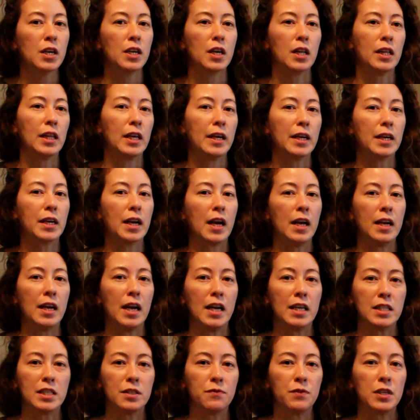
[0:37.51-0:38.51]
like an
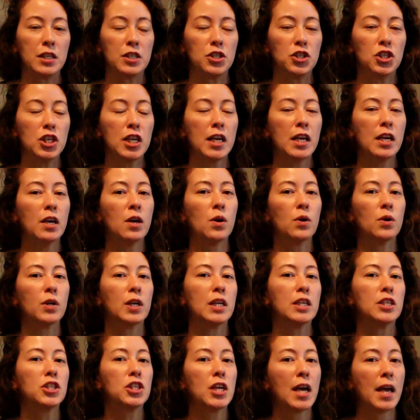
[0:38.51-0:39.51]
SVG or
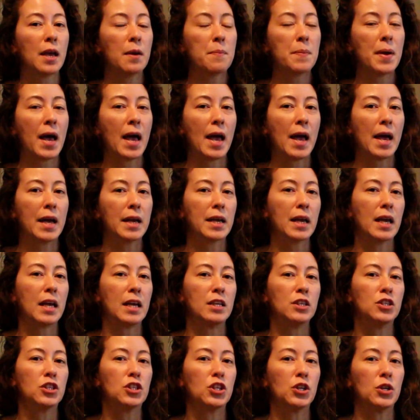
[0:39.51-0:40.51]
a JPEG
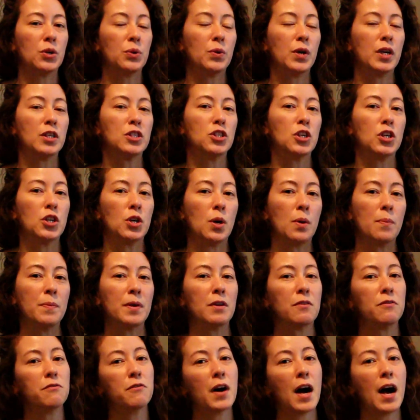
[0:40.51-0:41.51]
into a
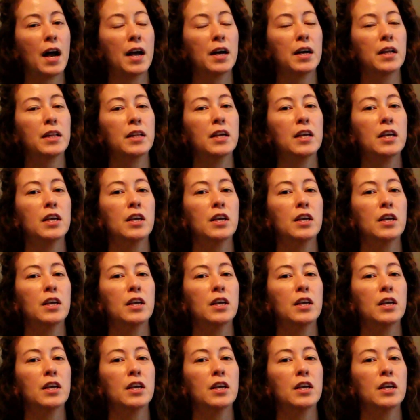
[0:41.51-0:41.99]
Janome file,